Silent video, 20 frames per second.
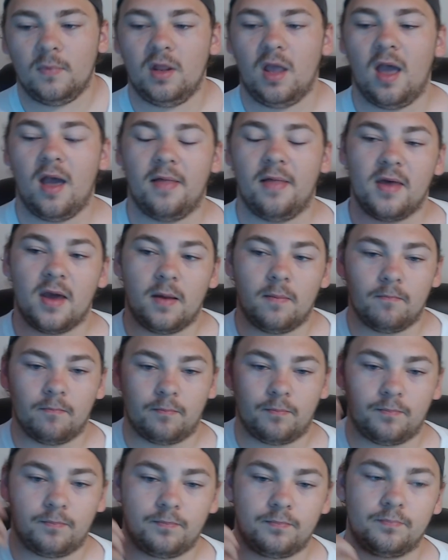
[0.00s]
And then
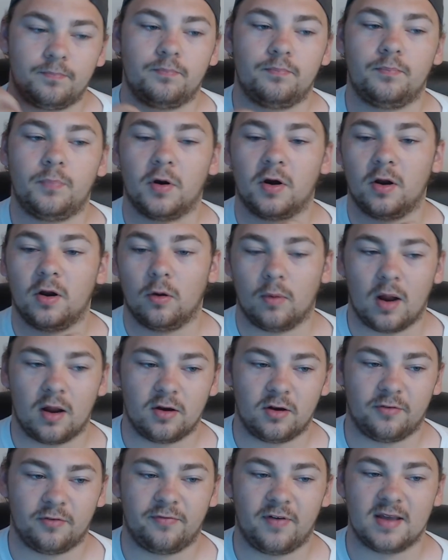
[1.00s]
put it around
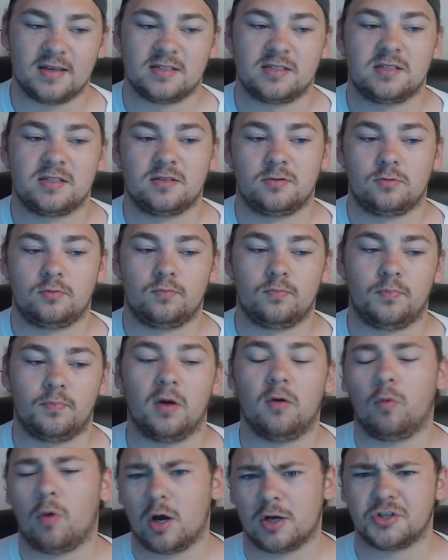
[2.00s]
your face,
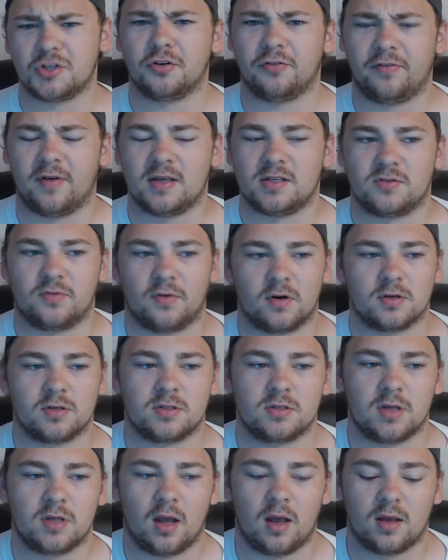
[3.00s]
but wash your face
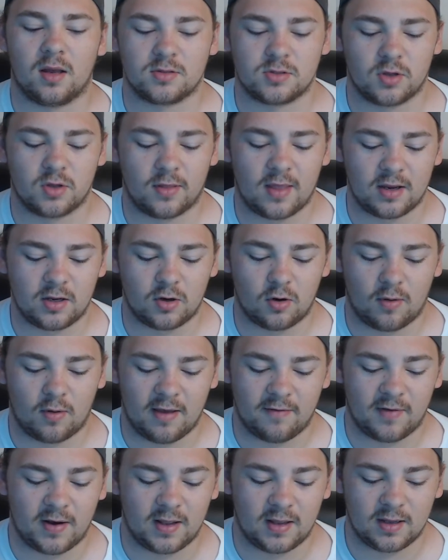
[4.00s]
first, so that you don't
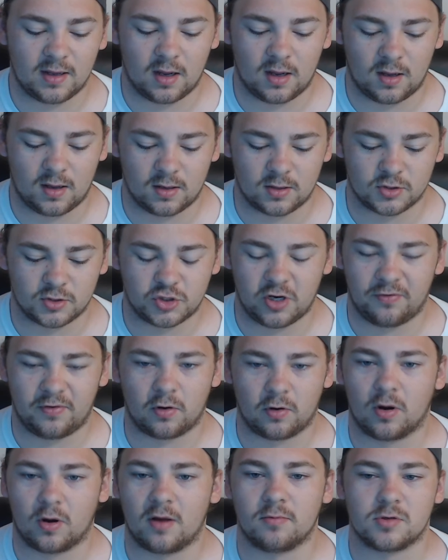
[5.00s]
have any shaving
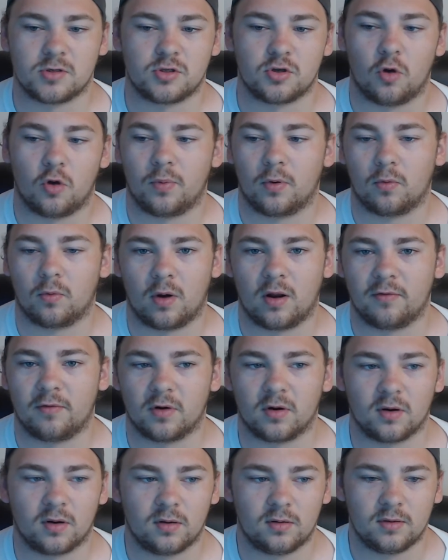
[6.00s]
cream or soap or
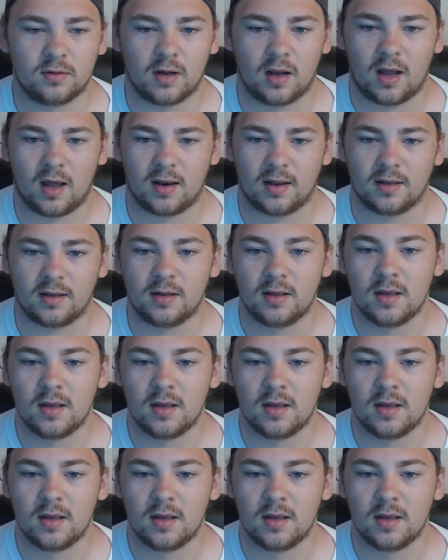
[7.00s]
whatever on it.